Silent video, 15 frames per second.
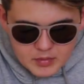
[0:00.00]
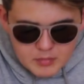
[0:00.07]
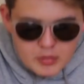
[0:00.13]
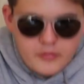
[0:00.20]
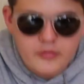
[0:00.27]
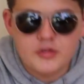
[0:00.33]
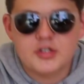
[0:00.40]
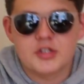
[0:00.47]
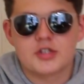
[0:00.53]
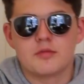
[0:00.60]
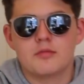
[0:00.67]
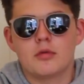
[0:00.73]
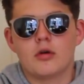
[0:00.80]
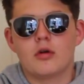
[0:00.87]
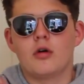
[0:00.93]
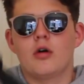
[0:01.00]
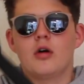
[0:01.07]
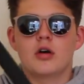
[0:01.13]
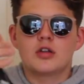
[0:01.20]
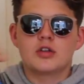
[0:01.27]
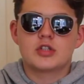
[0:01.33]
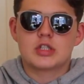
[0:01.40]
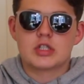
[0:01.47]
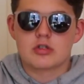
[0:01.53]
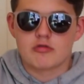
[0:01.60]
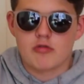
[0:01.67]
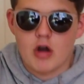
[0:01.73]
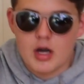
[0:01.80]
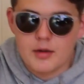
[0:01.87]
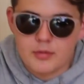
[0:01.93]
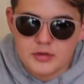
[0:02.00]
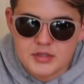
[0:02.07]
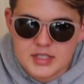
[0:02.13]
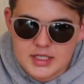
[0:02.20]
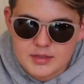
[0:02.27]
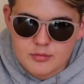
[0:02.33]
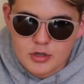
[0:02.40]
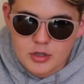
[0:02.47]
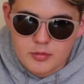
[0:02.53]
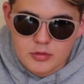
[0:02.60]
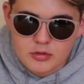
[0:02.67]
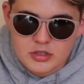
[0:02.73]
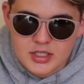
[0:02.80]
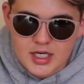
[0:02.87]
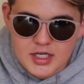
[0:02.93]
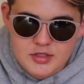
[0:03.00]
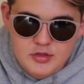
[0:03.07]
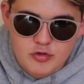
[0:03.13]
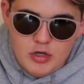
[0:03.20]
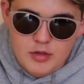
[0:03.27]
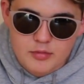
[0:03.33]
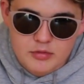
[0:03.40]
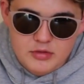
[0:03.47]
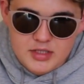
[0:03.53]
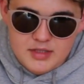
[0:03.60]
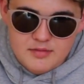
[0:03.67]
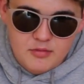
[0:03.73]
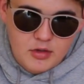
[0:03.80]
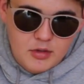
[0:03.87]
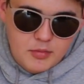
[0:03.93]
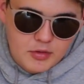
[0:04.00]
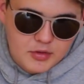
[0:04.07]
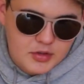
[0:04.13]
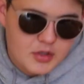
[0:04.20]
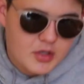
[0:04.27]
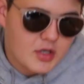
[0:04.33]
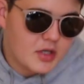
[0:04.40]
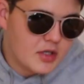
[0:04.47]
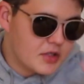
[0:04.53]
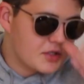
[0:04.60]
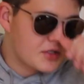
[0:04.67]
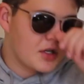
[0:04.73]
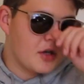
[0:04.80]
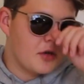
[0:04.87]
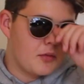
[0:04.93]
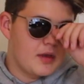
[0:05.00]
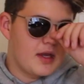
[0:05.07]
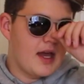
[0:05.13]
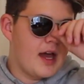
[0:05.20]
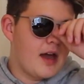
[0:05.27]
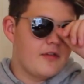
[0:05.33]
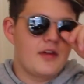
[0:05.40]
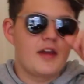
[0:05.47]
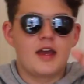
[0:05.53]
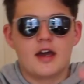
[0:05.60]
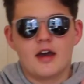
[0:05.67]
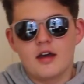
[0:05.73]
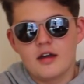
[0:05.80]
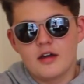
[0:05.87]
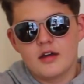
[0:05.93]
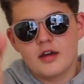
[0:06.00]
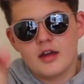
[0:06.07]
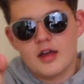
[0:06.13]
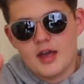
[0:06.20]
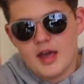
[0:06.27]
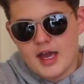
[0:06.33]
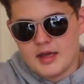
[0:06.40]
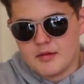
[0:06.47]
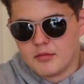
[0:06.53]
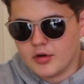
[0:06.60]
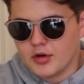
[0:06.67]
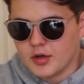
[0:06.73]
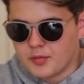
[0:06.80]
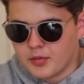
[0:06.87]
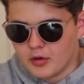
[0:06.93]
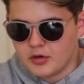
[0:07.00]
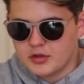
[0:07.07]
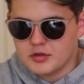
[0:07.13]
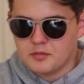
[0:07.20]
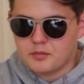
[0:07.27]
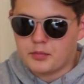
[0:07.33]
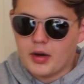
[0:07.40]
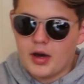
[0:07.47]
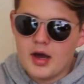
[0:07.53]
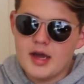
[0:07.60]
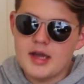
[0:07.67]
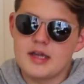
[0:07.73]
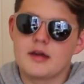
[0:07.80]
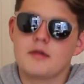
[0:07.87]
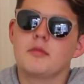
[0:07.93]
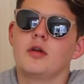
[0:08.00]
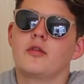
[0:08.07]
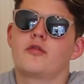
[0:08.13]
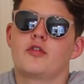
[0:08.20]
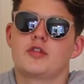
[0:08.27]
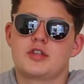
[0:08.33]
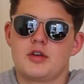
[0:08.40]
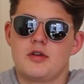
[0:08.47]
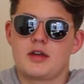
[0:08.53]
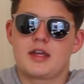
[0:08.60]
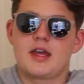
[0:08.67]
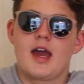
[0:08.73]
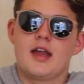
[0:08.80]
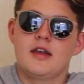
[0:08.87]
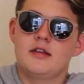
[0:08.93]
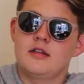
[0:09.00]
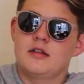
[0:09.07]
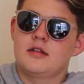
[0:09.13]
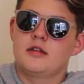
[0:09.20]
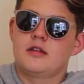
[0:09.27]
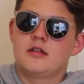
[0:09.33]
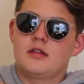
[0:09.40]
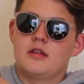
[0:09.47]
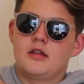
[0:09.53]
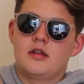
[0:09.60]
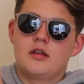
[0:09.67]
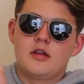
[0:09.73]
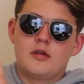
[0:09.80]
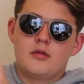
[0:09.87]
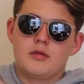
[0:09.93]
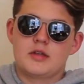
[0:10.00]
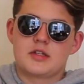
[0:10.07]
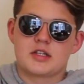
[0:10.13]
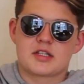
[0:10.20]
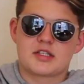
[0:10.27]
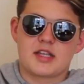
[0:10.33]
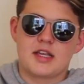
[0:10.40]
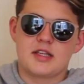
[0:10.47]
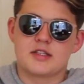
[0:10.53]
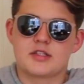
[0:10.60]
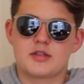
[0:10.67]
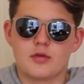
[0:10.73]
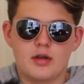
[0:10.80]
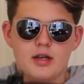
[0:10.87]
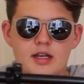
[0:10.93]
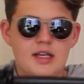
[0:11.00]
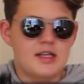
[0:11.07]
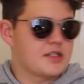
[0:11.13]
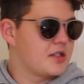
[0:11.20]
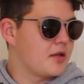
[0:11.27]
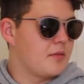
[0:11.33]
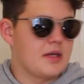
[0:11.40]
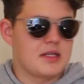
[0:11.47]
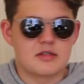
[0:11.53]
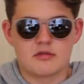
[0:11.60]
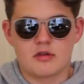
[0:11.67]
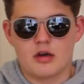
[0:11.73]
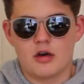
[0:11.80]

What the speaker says: Moving on to some more tripod / monopod / monopod. So we have here a monopod by Manfrotto again, which extends to at least 1.5 meters,